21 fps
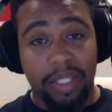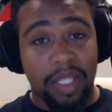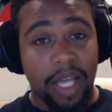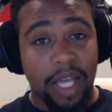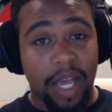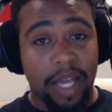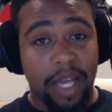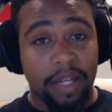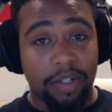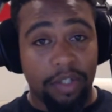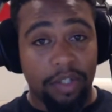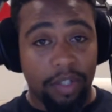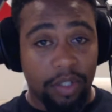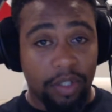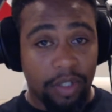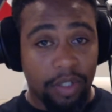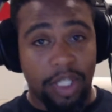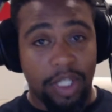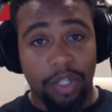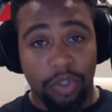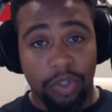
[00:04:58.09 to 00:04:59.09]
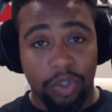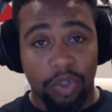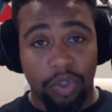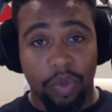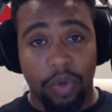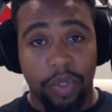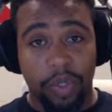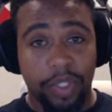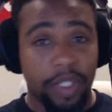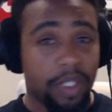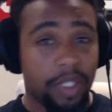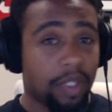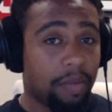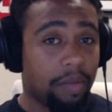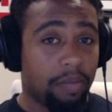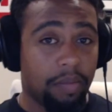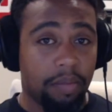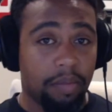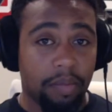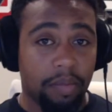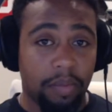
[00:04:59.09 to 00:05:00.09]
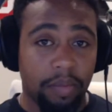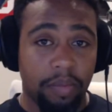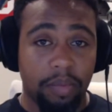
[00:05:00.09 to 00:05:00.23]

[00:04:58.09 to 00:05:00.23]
that killed your horses and